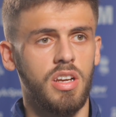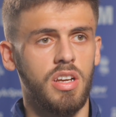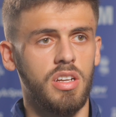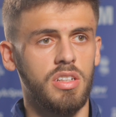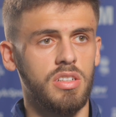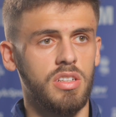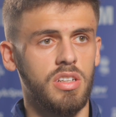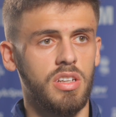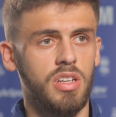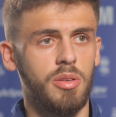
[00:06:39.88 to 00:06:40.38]

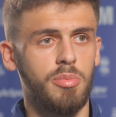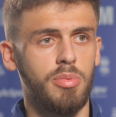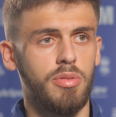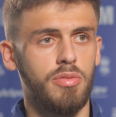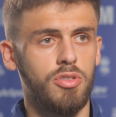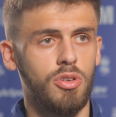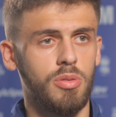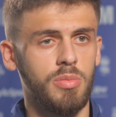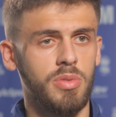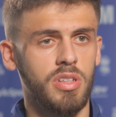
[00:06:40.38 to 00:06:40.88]
And
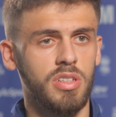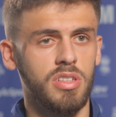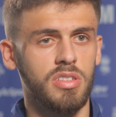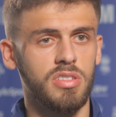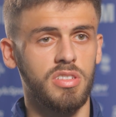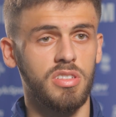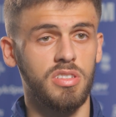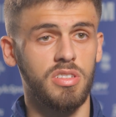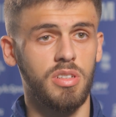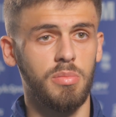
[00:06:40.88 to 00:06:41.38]
performing on a
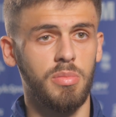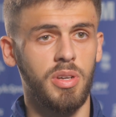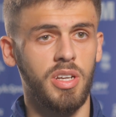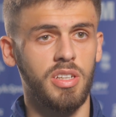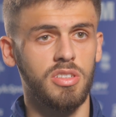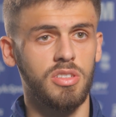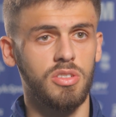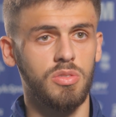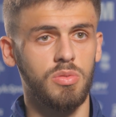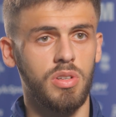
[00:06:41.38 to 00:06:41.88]
consistent
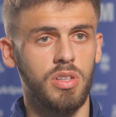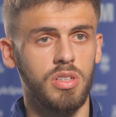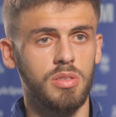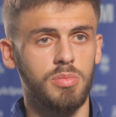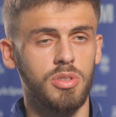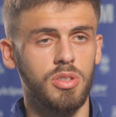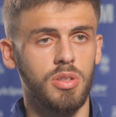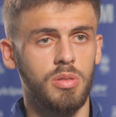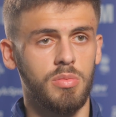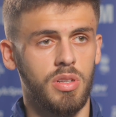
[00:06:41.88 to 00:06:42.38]
basis as well, he's
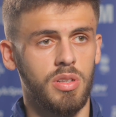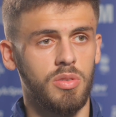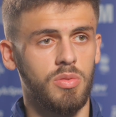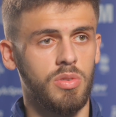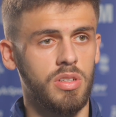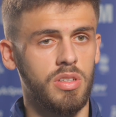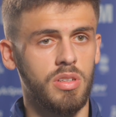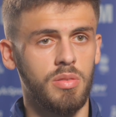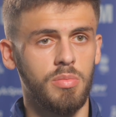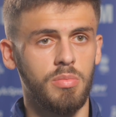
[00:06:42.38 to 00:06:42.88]
become like
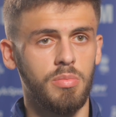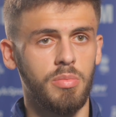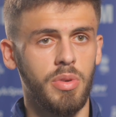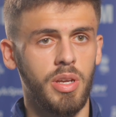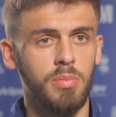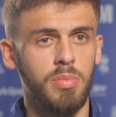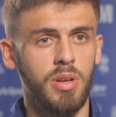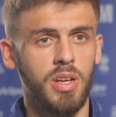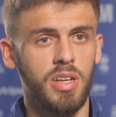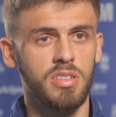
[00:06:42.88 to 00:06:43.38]
one of the
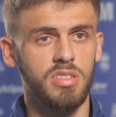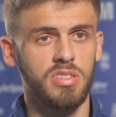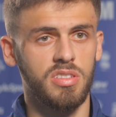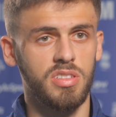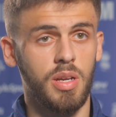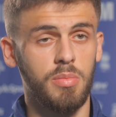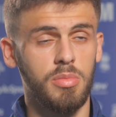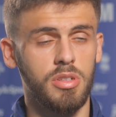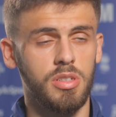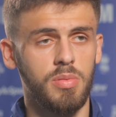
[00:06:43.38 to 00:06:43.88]
main players,
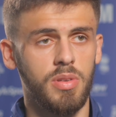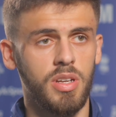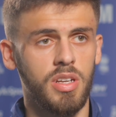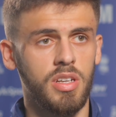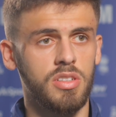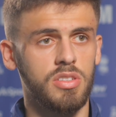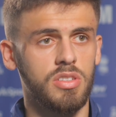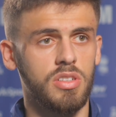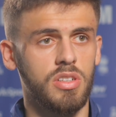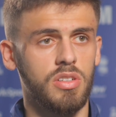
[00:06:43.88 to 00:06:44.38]
established
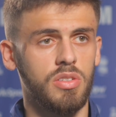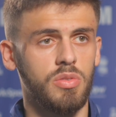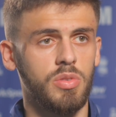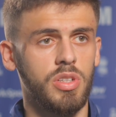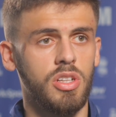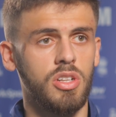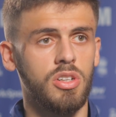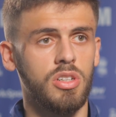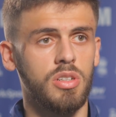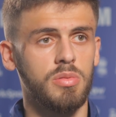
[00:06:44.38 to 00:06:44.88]
players. So when
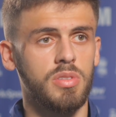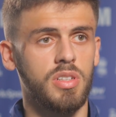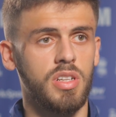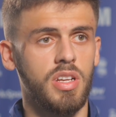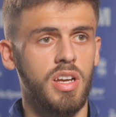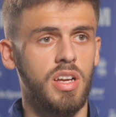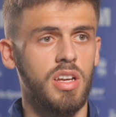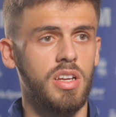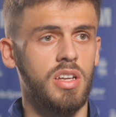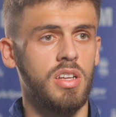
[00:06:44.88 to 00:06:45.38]
you look up to
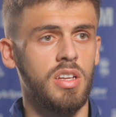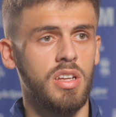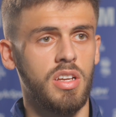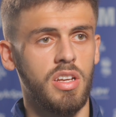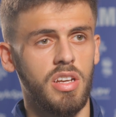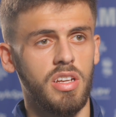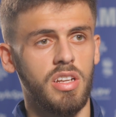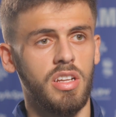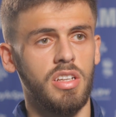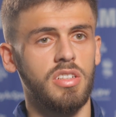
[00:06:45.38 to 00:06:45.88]
that,
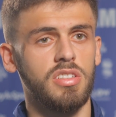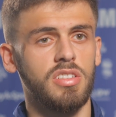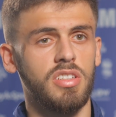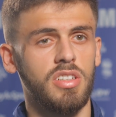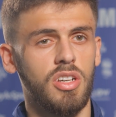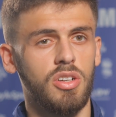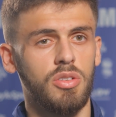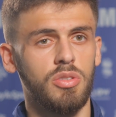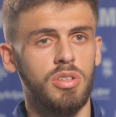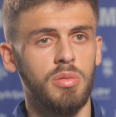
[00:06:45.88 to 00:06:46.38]
and then you
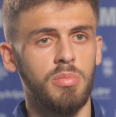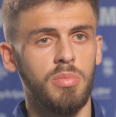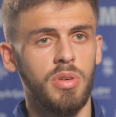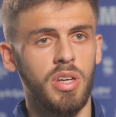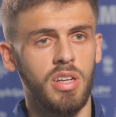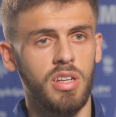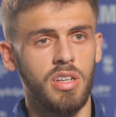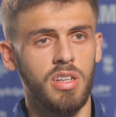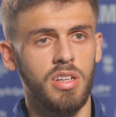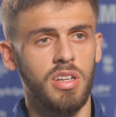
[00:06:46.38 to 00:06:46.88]
see Odin
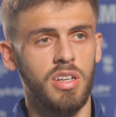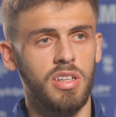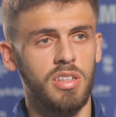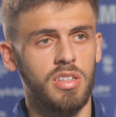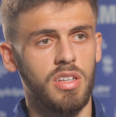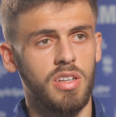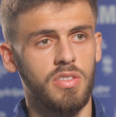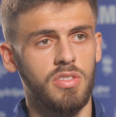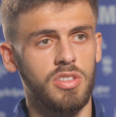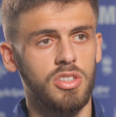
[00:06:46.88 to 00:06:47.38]
Bailey, like
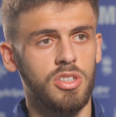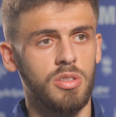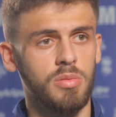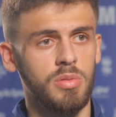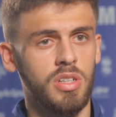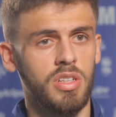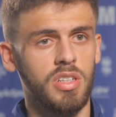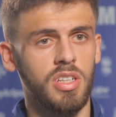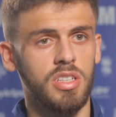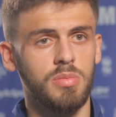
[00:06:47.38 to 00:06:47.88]
obviously
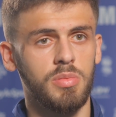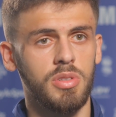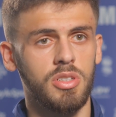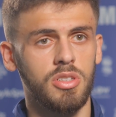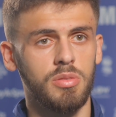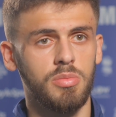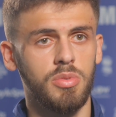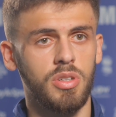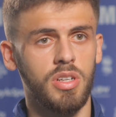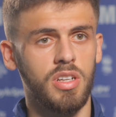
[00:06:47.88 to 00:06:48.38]
coming on against
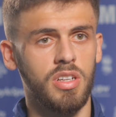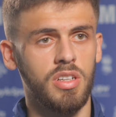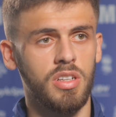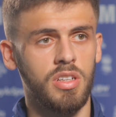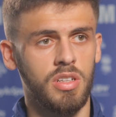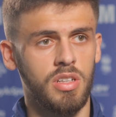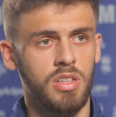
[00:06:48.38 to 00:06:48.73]
Middlesbrough,